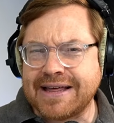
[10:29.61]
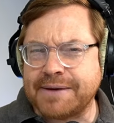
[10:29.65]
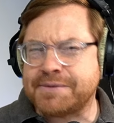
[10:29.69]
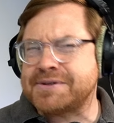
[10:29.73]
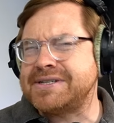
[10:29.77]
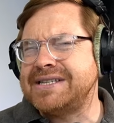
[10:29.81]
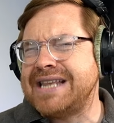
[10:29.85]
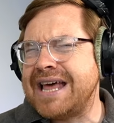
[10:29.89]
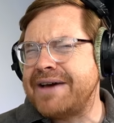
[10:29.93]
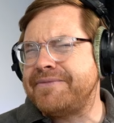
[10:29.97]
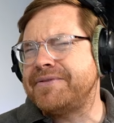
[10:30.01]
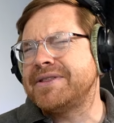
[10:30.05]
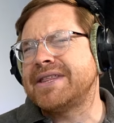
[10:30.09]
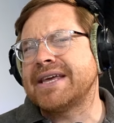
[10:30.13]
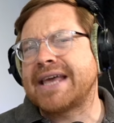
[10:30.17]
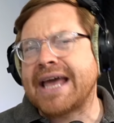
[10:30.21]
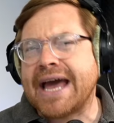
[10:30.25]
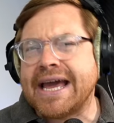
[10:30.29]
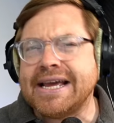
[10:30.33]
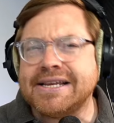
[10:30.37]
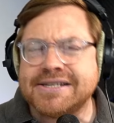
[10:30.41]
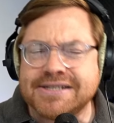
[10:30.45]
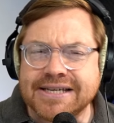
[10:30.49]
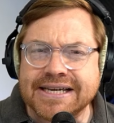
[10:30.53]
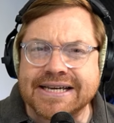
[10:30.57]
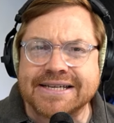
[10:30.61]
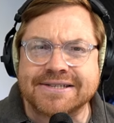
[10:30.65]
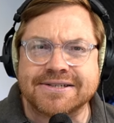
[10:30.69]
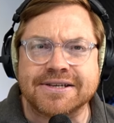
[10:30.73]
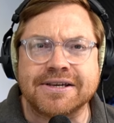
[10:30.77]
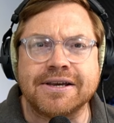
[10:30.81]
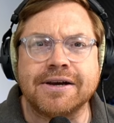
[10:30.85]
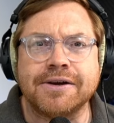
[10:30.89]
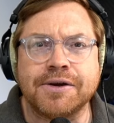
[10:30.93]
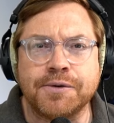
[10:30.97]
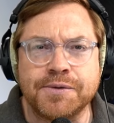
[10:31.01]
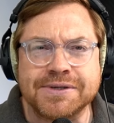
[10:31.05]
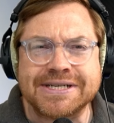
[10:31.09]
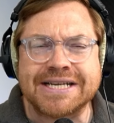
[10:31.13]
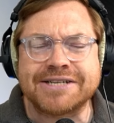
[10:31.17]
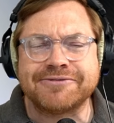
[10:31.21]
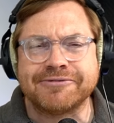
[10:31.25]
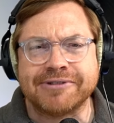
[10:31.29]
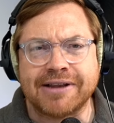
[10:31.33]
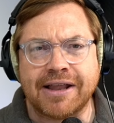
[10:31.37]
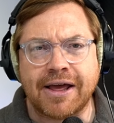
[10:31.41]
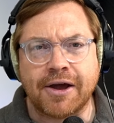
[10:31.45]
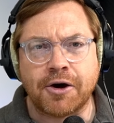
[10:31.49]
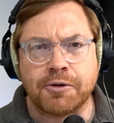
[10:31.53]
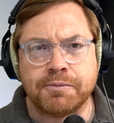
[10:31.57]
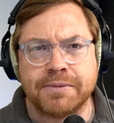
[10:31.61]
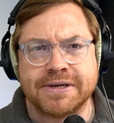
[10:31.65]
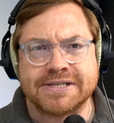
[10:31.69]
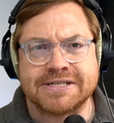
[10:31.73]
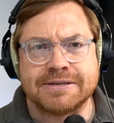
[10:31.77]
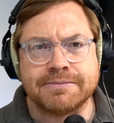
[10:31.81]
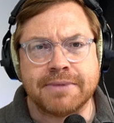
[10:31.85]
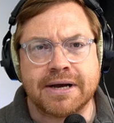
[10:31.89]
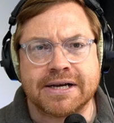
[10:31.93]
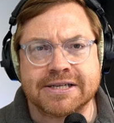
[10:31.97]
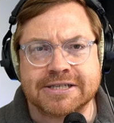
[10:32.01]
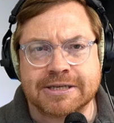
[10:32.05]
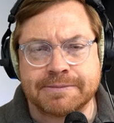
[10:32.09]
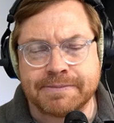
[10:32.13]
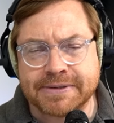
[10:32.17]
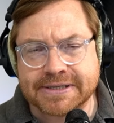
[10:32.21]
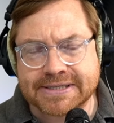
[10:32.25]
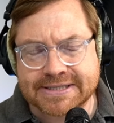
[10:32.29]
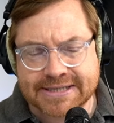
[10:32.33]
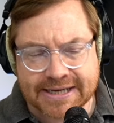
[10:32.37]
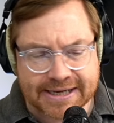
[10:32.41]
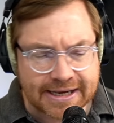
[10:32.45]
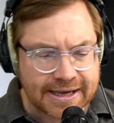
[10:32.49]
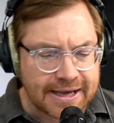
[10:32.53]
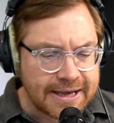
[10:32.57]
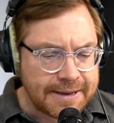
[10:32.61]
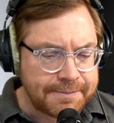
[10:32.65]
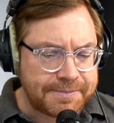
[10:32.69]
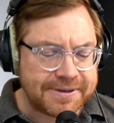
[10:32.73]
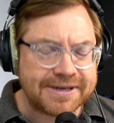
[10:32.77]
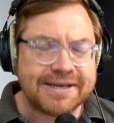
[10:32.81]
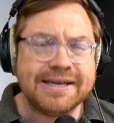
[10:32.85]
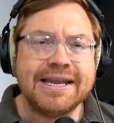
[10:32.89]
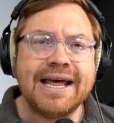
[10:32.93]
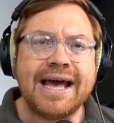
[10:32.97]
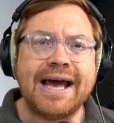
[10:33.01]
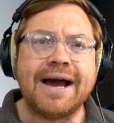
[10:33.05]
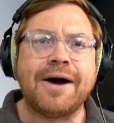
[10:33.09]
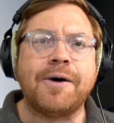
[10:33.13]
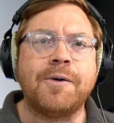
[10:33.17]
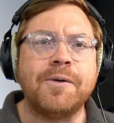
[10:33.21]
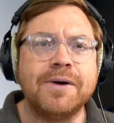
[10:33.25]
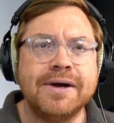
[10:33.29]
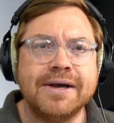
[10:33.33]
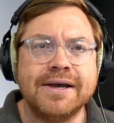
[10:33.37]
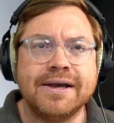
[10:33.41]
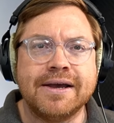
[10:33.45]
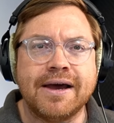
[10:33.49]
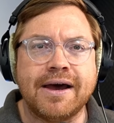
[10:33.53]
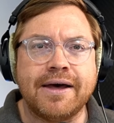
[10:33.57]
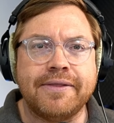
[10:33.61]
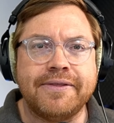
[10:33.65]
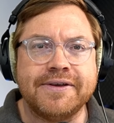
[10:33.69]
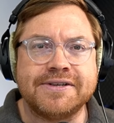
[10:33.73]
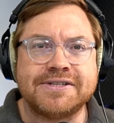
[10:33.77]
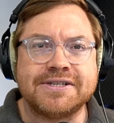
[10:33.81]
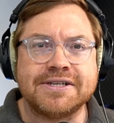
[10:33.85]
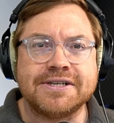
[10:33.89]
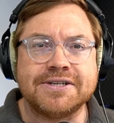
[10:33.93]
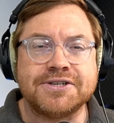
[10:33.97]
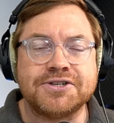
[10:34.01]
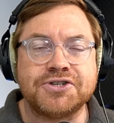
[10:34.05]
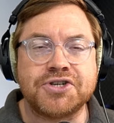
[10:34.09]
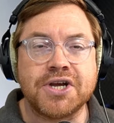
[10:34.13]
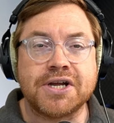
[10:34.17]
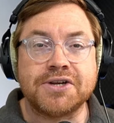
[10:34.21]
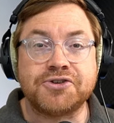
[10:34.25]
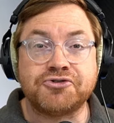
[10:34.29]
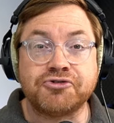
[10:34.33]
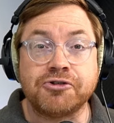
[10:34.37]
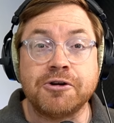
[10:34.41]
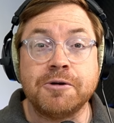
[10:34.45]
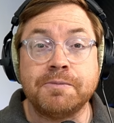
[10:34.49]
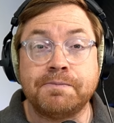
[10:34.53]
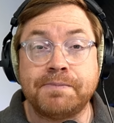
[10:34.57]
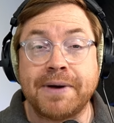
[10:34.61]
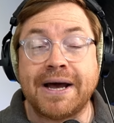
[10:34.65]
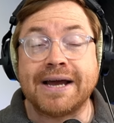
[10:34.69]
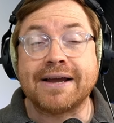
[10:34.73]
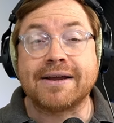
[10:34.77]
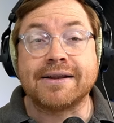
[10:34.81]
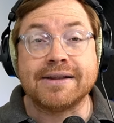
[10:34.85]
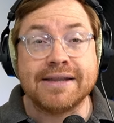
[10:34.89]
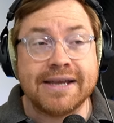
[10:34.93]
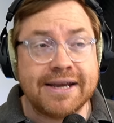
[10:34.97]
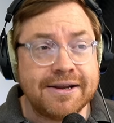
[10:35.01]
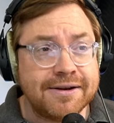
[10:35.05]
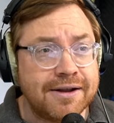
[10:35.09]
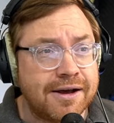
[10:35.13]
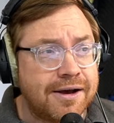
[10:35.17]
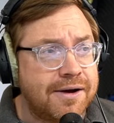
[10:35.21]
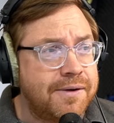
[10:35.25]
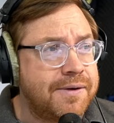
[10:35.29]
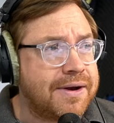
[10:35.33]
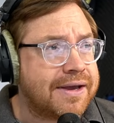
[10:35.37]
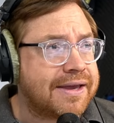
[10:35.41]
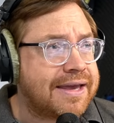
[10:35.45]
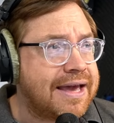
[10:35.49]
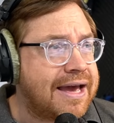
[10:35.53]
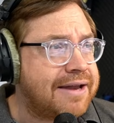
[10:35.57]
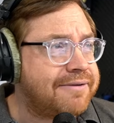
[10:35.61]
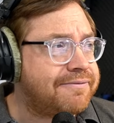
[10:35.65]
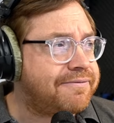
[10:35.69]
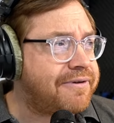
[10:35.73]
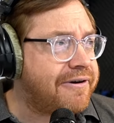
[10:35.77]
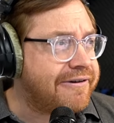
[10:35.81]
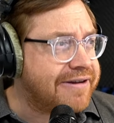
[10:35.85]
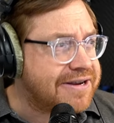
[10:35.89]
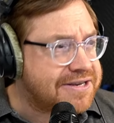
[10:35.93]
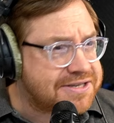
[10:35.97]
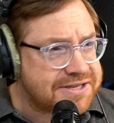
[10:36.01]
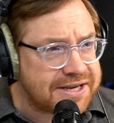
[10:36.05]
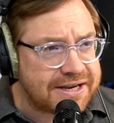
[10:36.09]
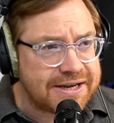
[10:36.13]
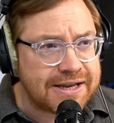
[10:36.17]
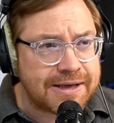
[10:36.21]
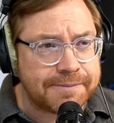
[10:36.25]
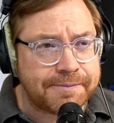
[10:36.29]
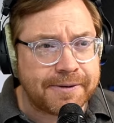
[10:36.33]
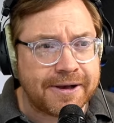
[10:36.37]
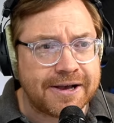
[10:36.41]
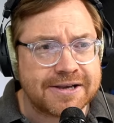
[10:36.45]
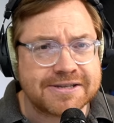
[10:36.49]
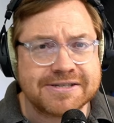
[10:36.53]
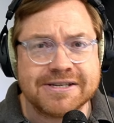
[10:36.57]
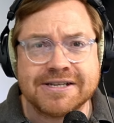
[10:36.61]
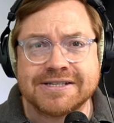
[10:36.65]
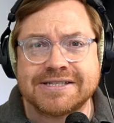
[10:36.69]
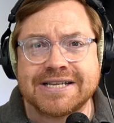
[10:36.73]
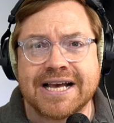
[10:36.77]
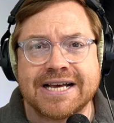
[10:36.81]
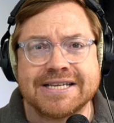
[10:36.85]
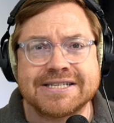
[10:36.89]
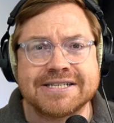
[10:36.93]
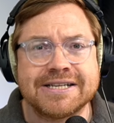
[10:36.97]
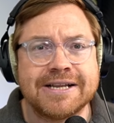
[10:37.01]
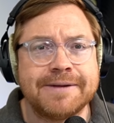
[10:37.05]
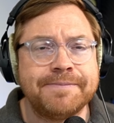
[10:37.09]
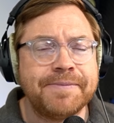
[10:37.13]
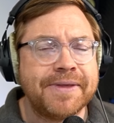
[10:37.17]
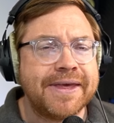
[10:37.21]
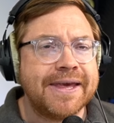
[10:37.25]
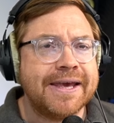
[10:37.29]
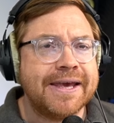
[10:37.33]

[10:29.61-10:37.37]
That was never the case years ago. You always had to rely on Mr. Musk, but now this is Drew Baglino, again, very senior person at Tesla,